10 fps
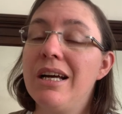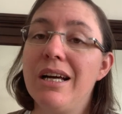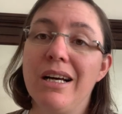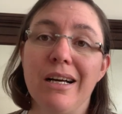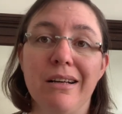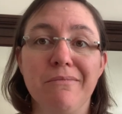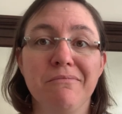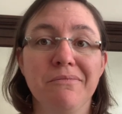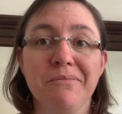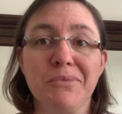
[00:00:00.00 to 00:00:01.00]

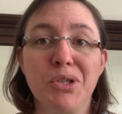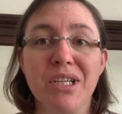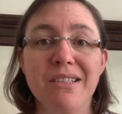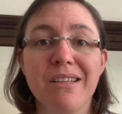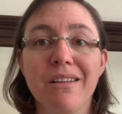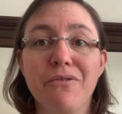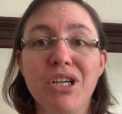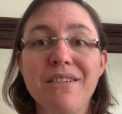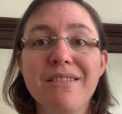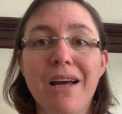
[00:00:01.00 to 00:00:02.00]
Um, today's
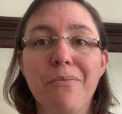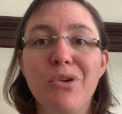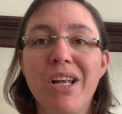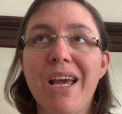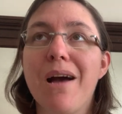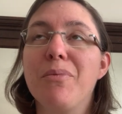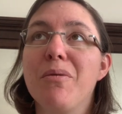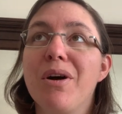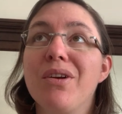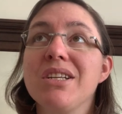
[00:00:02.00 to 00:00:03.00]
deliveries. I'm really happy
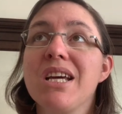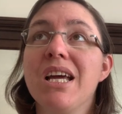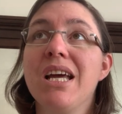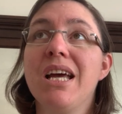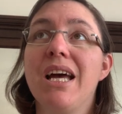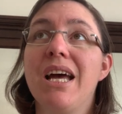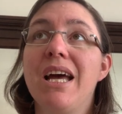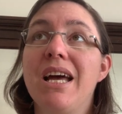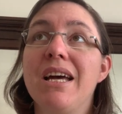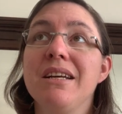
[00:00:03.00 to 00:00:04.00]
about it.
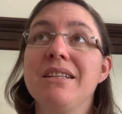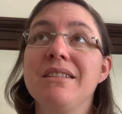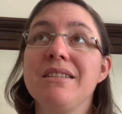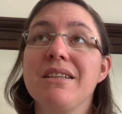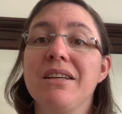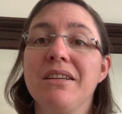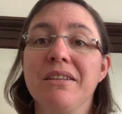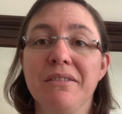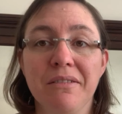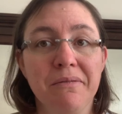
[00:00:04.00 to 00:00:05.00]
And
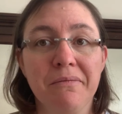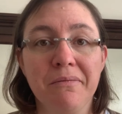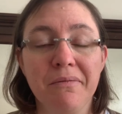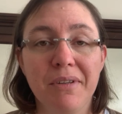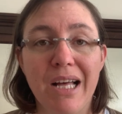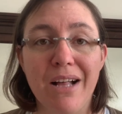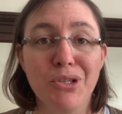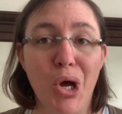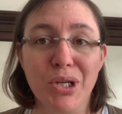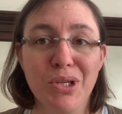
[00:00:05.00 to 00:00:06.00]
I'll
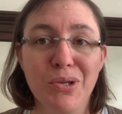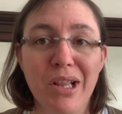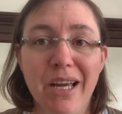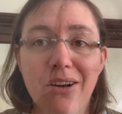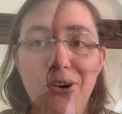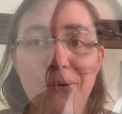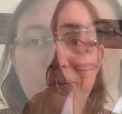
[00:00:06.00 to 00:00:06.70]
talk to you later.